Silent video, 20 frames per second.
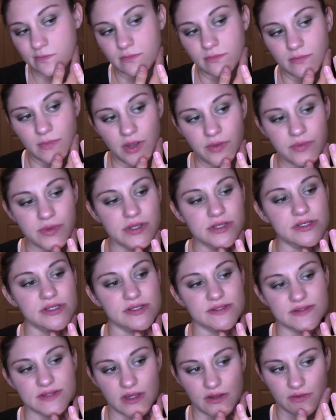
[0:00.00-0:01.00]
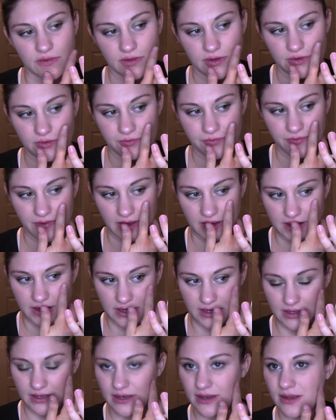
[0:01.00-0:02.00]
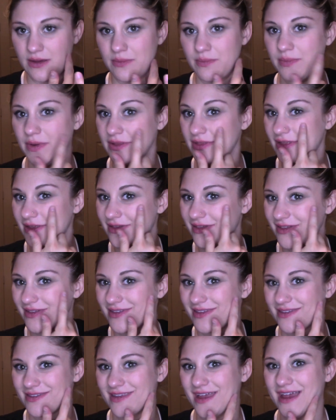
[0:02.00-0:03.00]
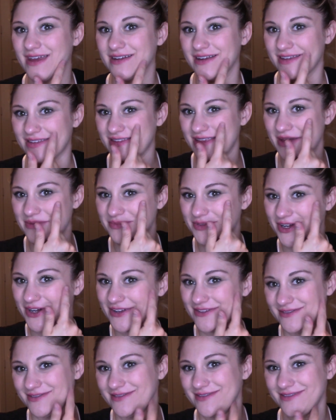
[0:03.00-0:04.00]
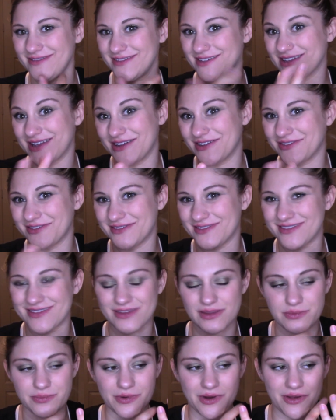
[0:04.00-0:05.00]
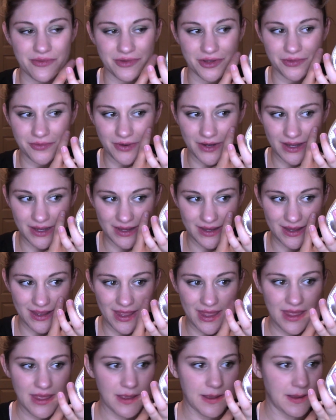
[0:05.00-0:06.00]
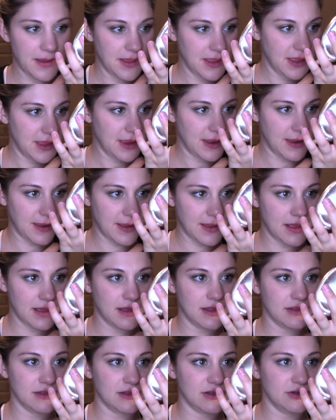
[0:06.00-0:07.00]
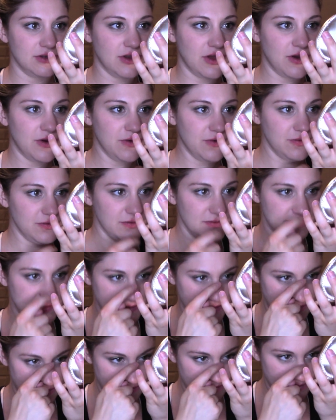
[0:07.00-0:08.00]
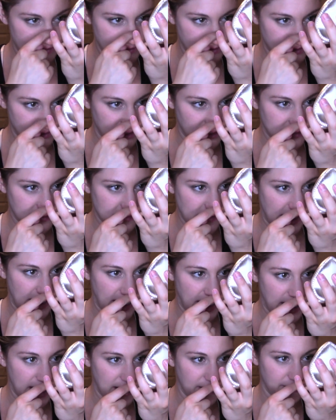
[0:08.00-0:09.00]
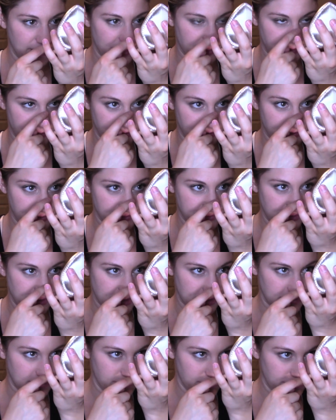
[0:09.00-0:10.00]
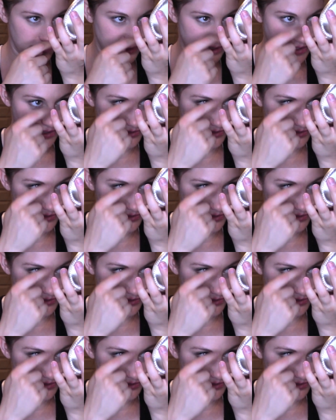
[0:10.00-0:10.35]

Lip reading: Maybe just a little fading, but this is the side I slept on, so it's probably why. The nose doesn't look terrible. It looks pretty